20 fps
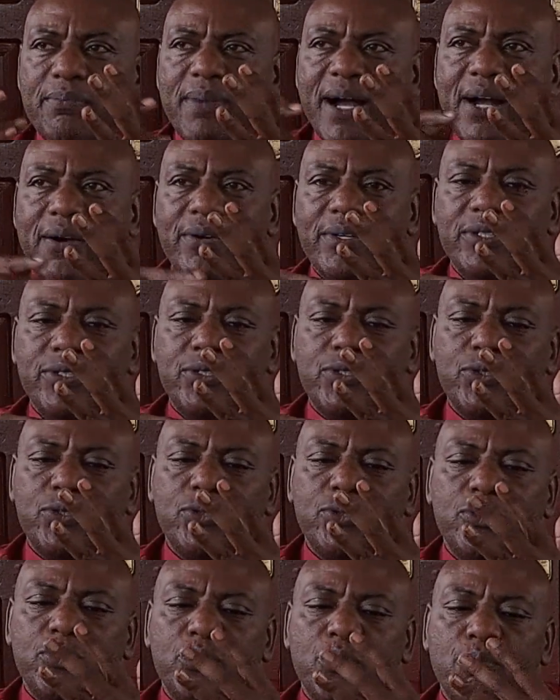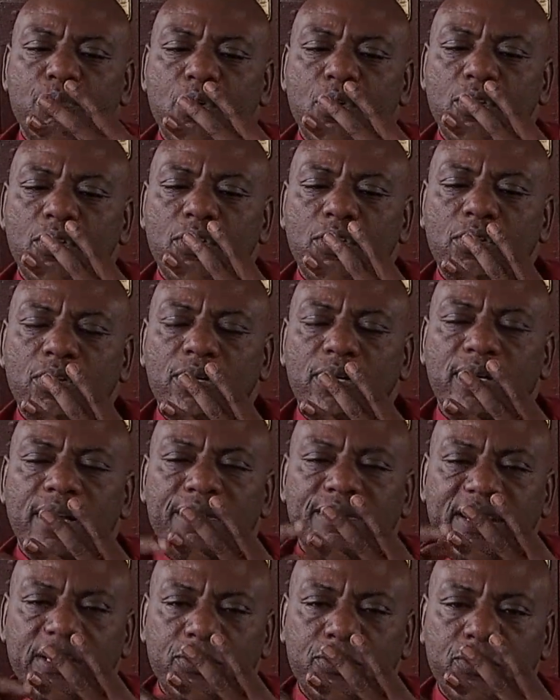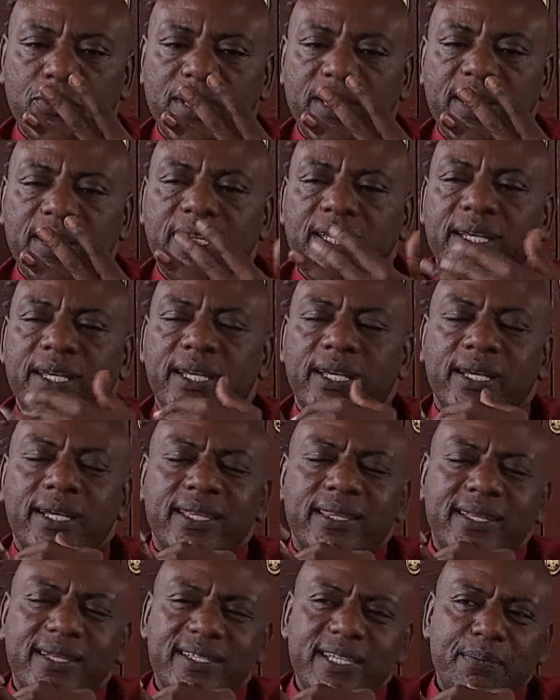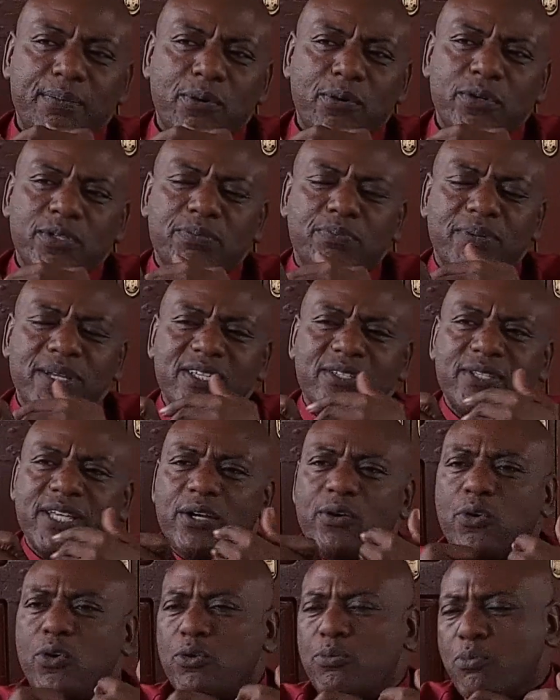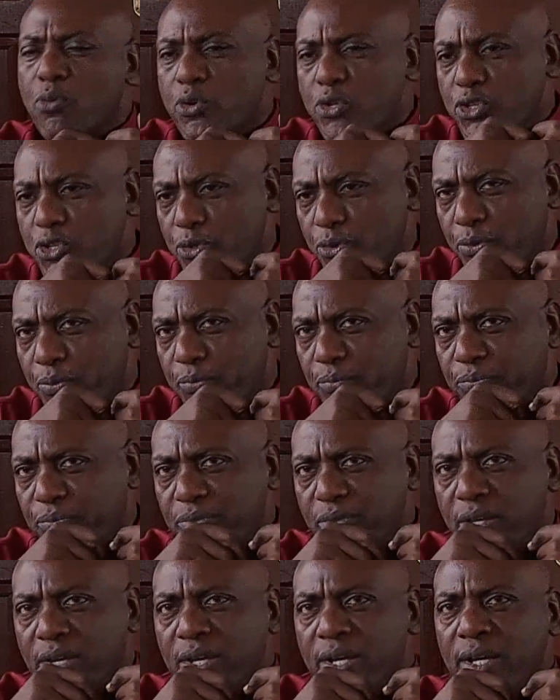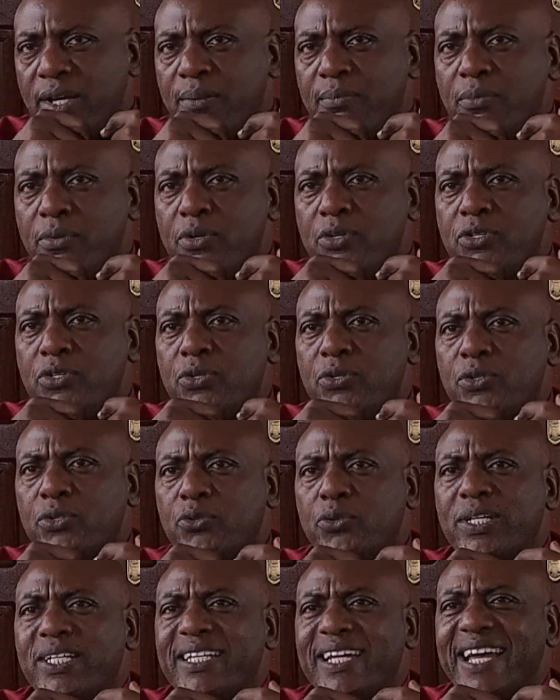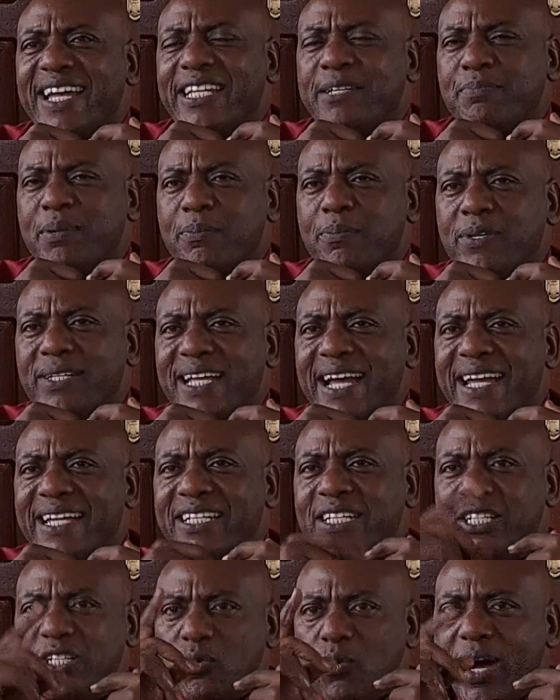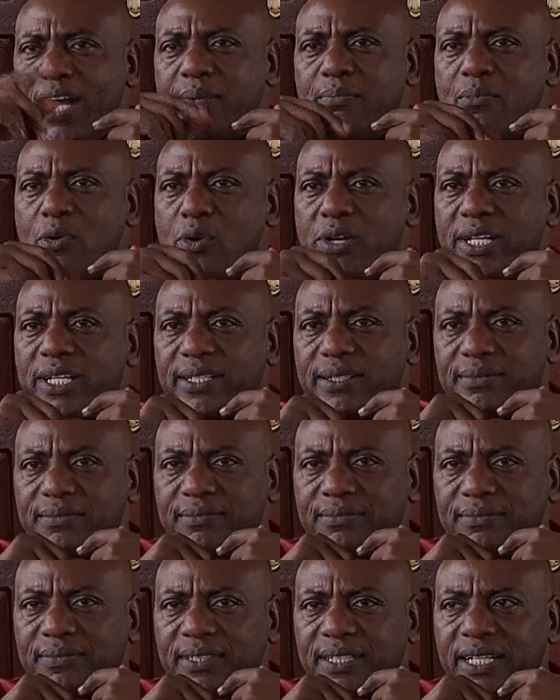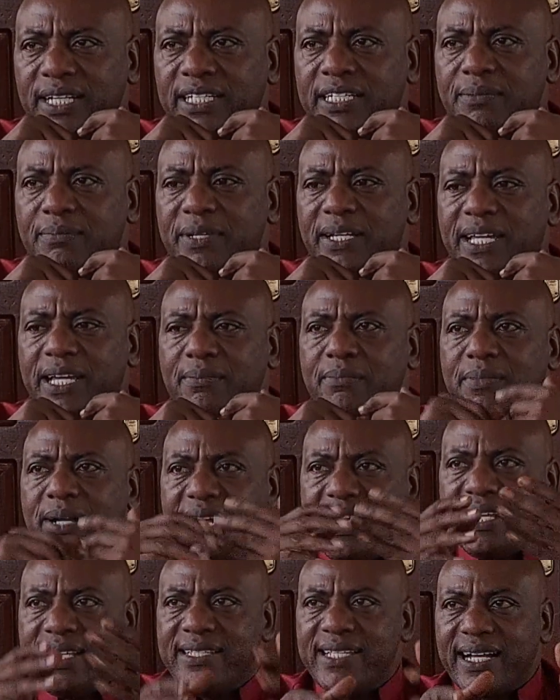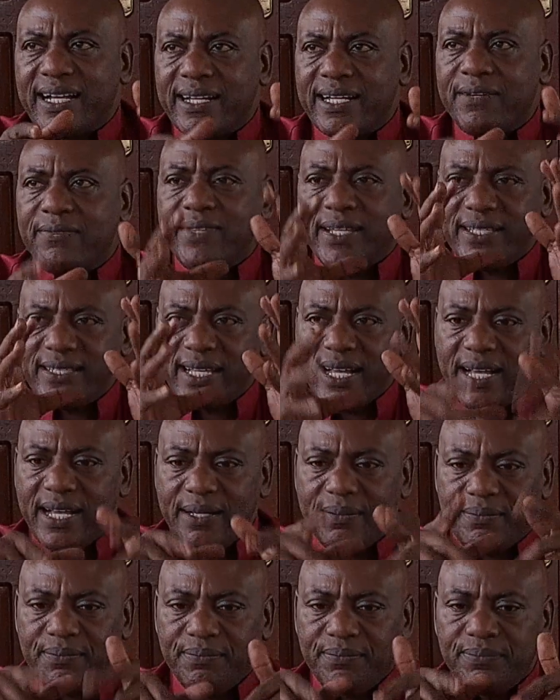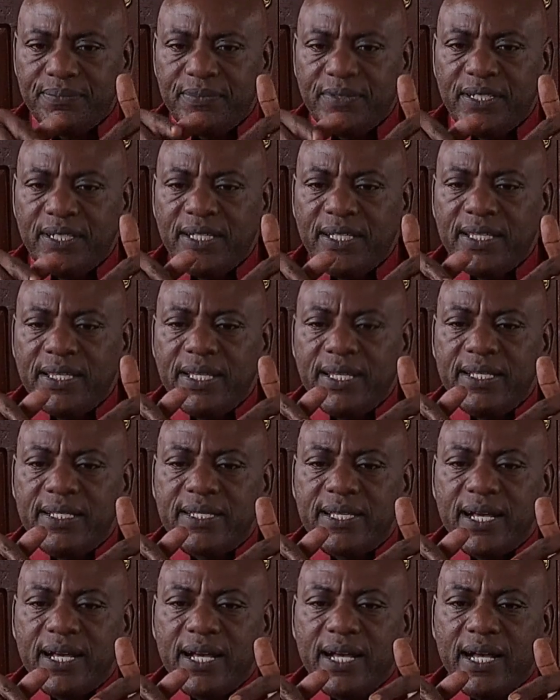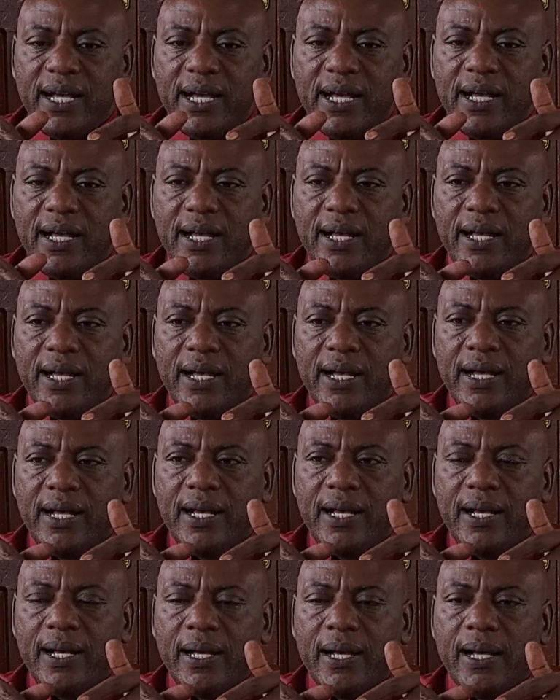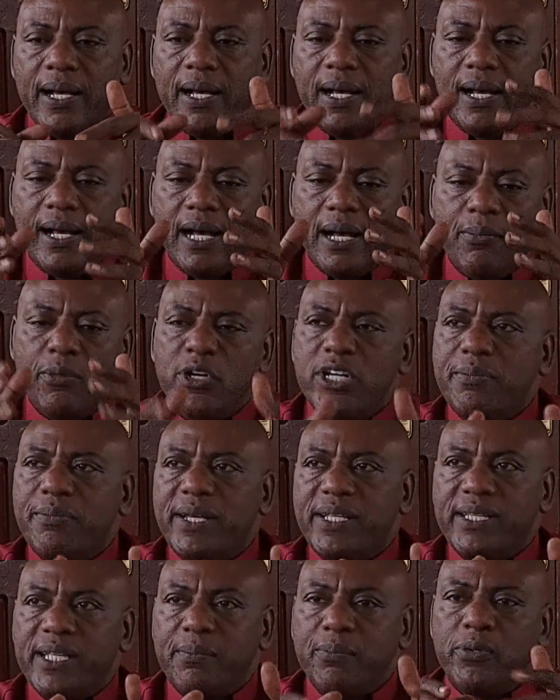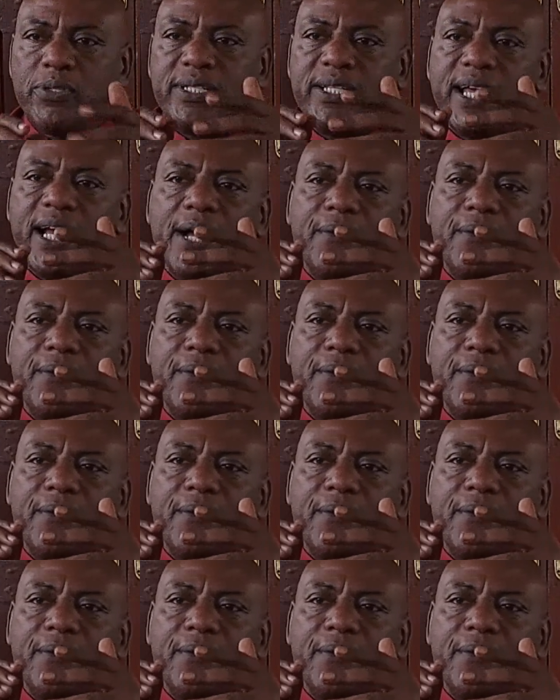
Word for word: El to Molo, after Turi, there's a place they call Munju. Munju, 28 people died in one morning. It became, it's a grave, there's a, there is a, uh, a monument they put